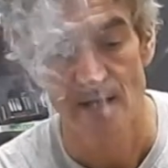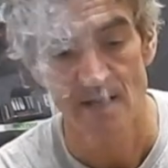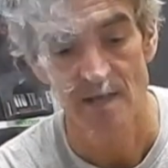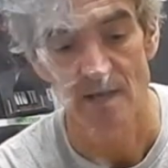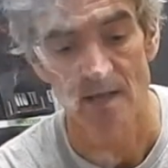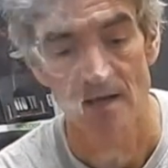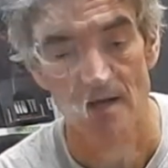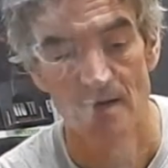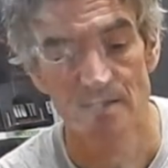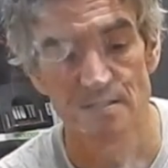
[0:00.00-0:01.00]
and
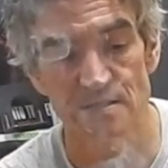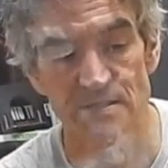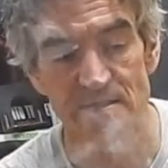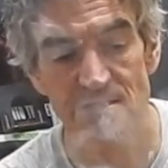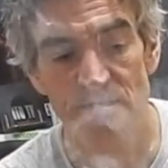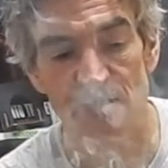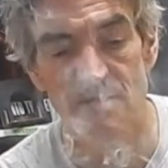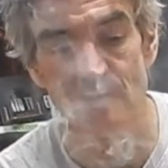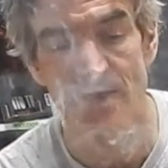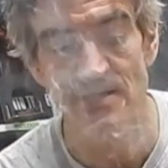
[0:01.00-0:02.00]
I stick the
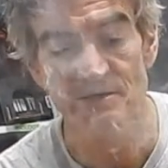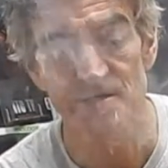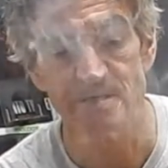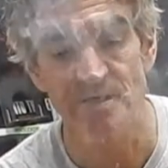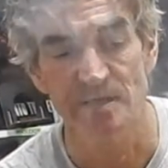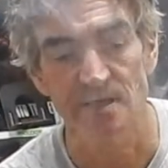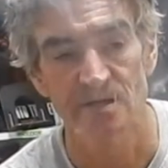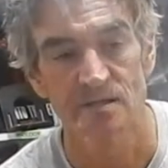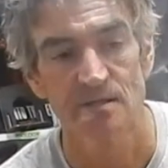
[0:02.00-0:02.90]
matches in,